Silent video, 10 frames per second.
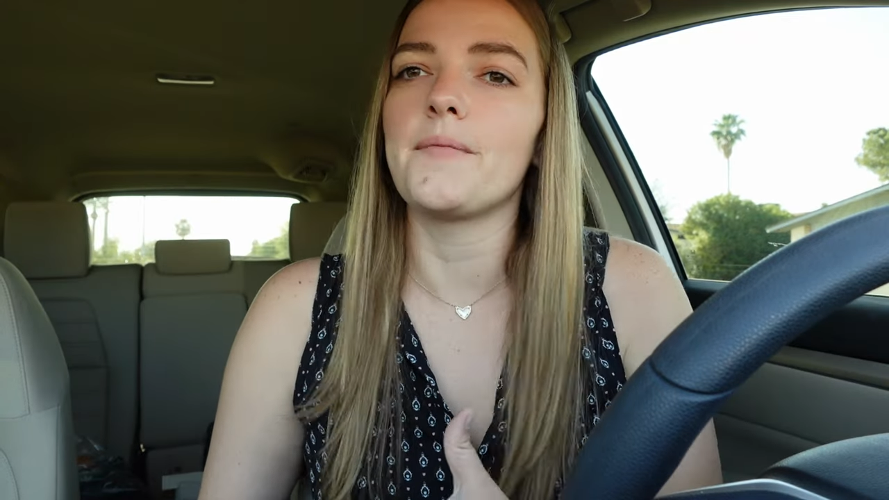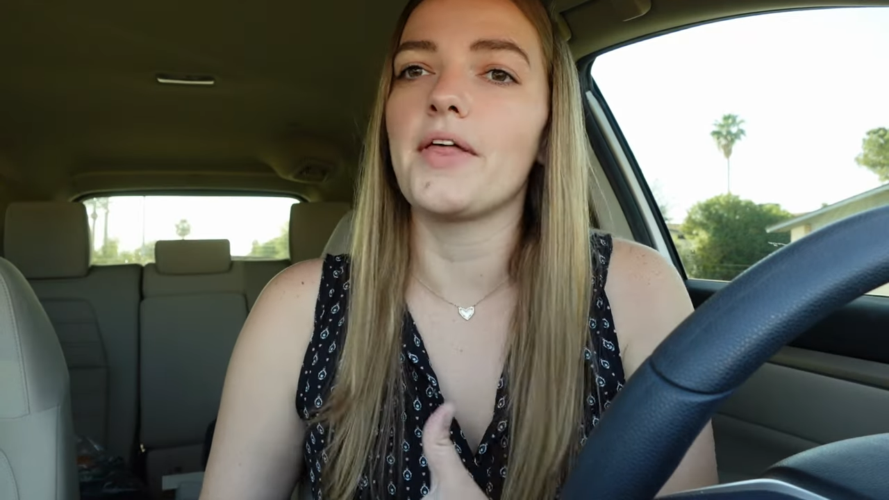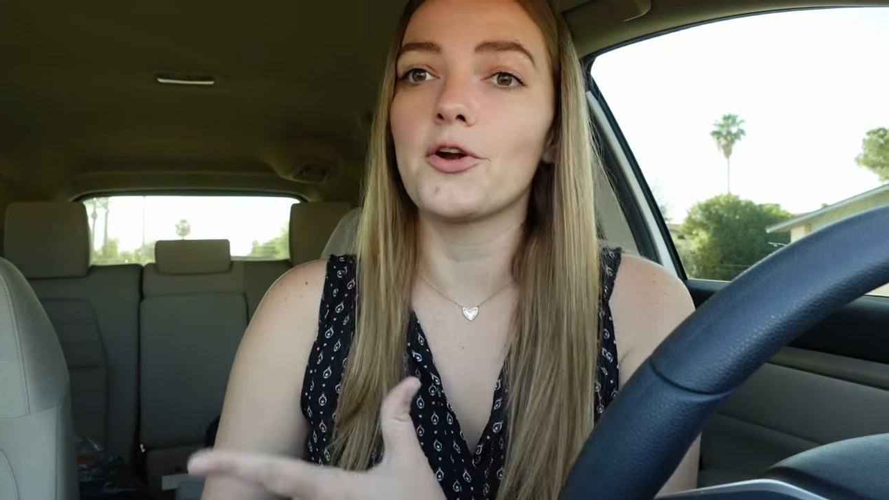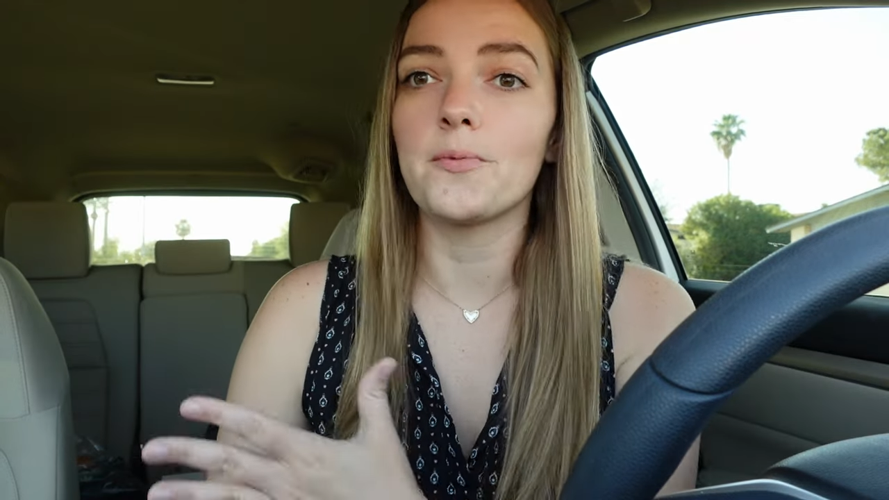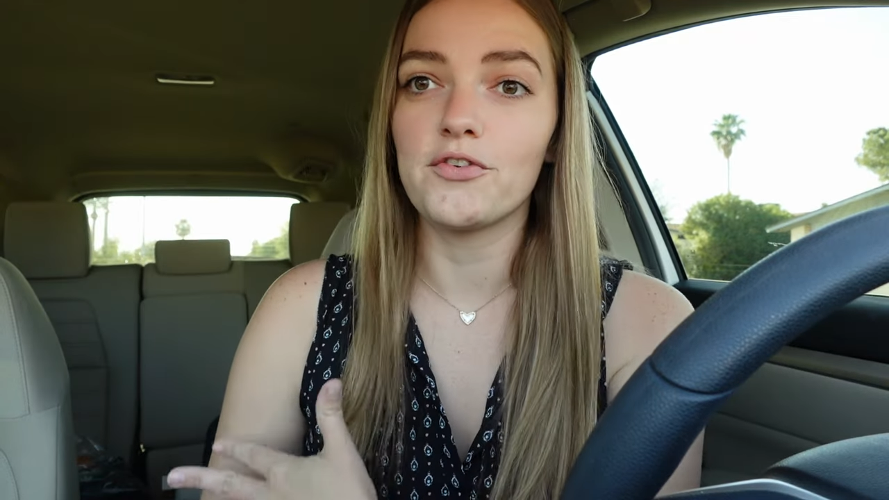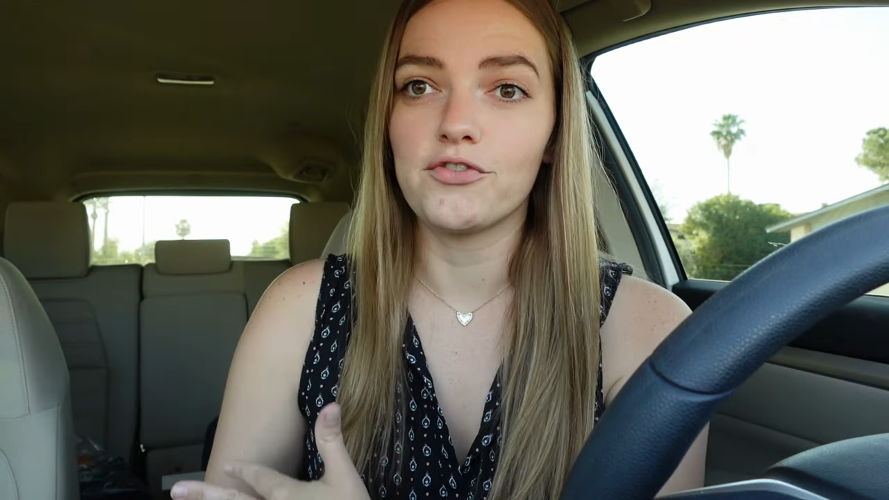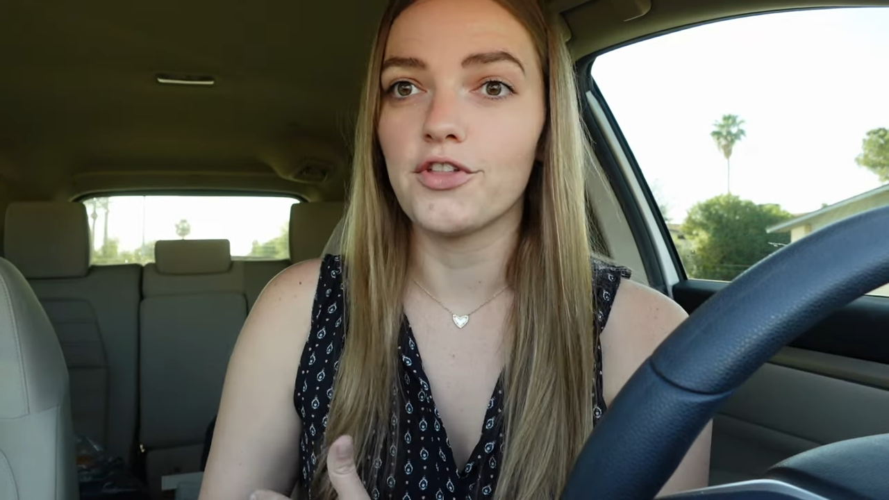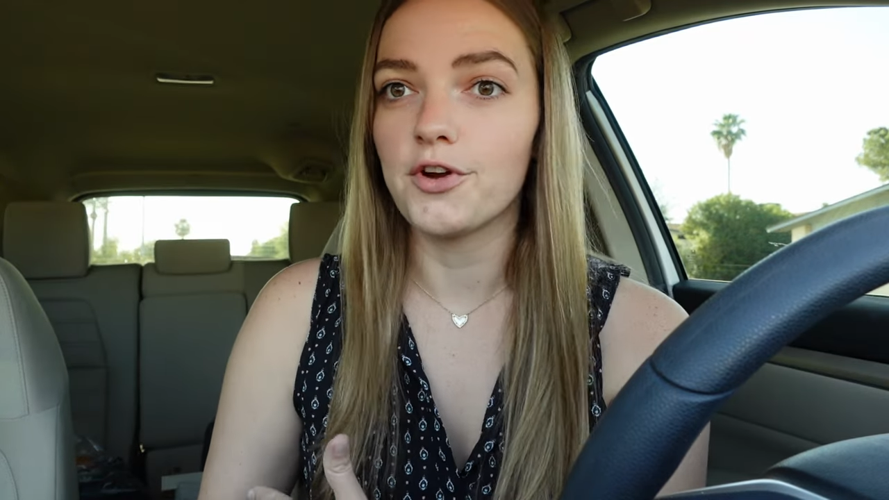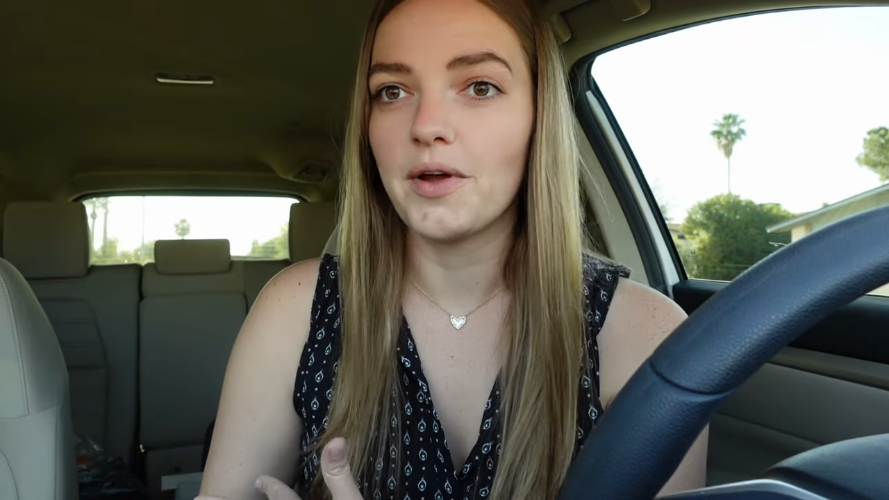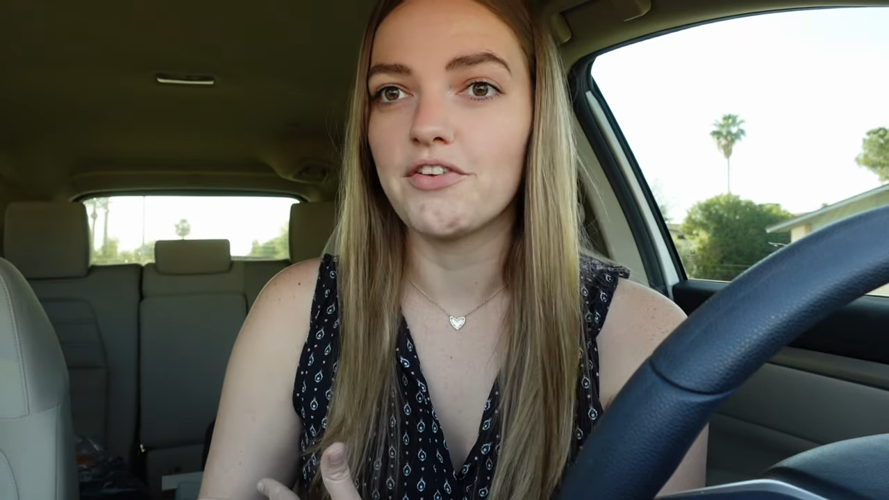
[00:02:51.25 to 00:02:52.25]
a little bit
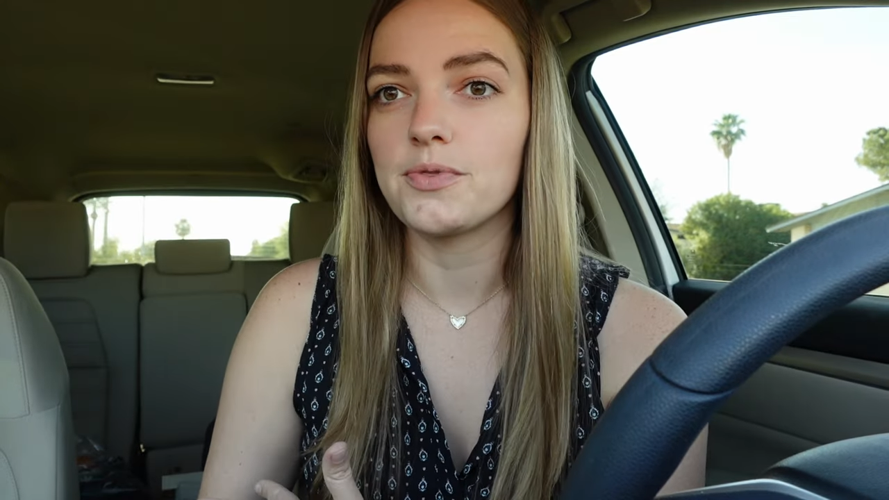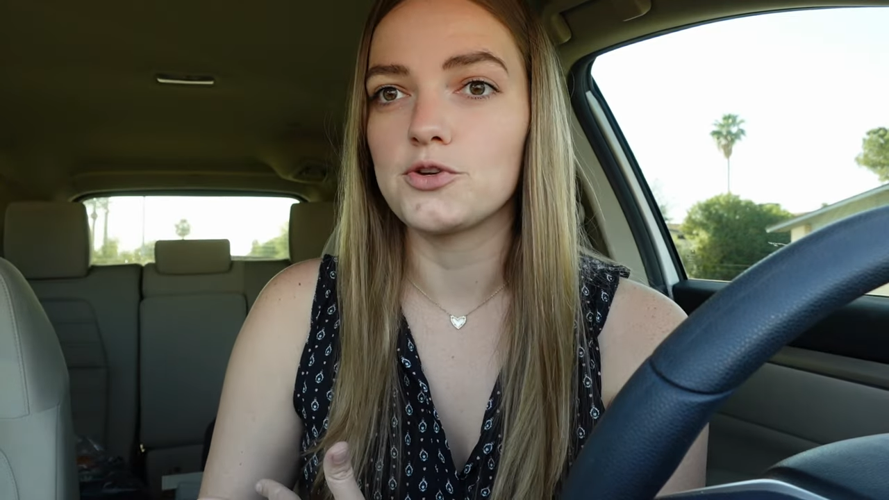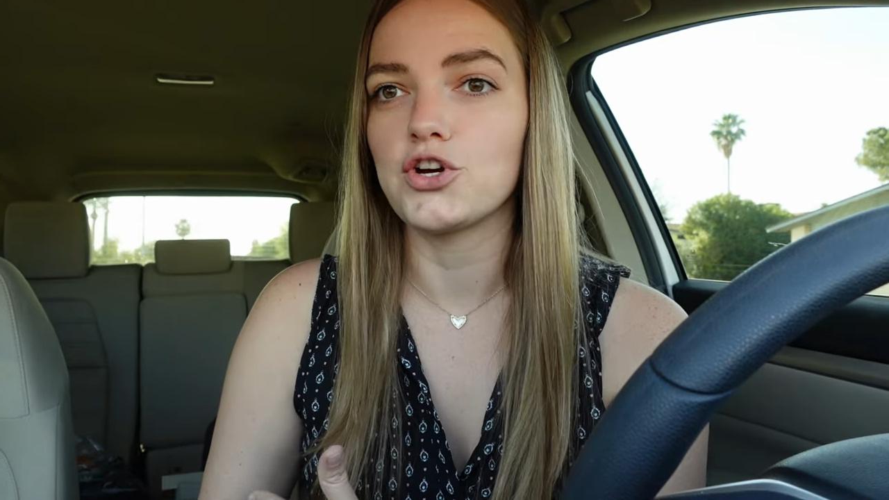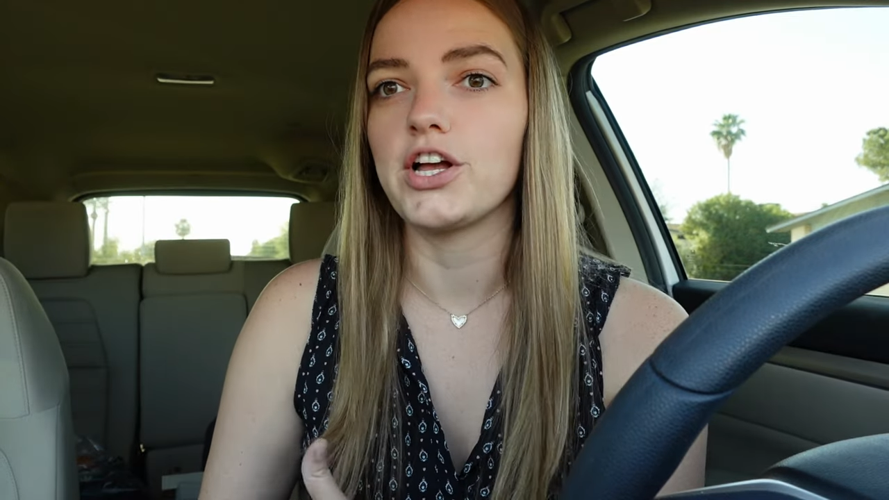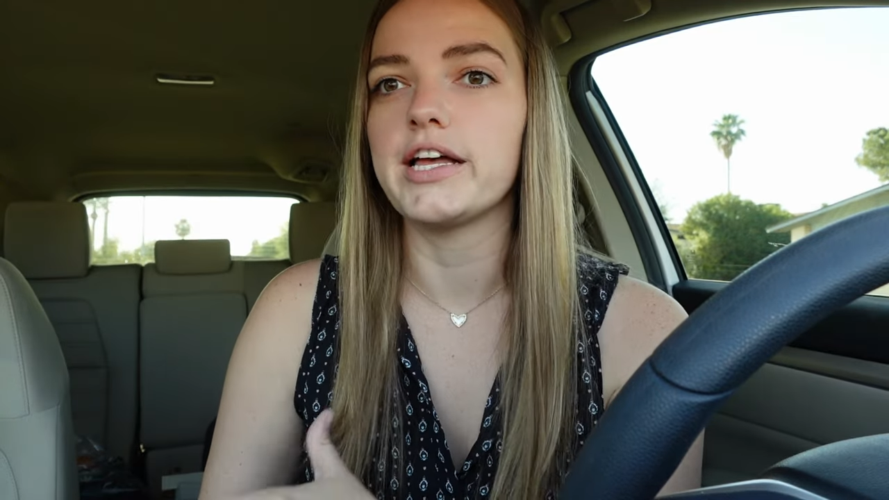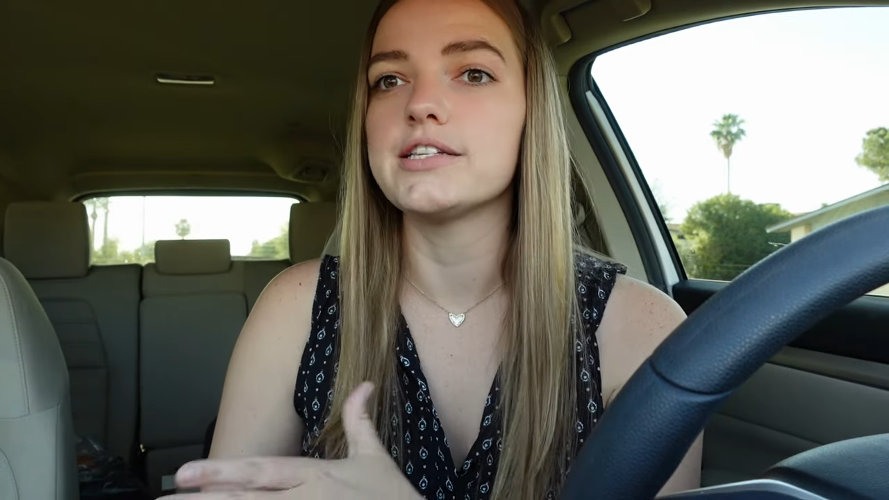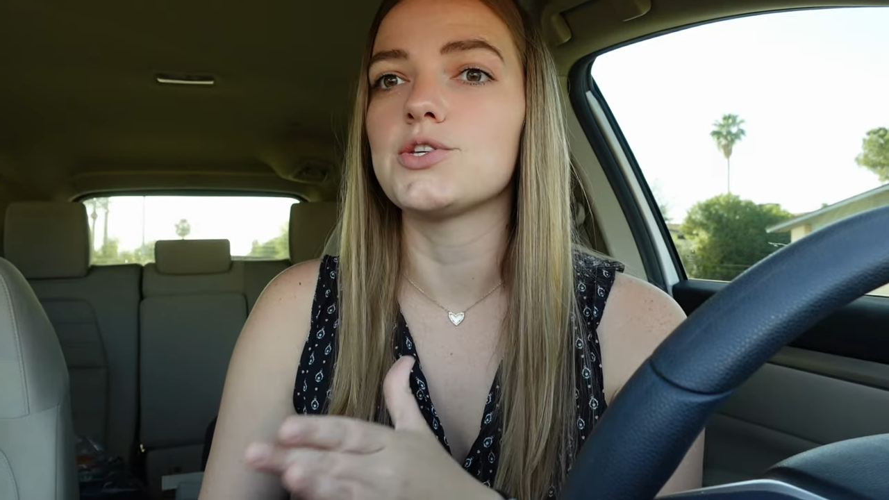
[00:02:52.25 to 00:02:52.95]
further away from the trailhead,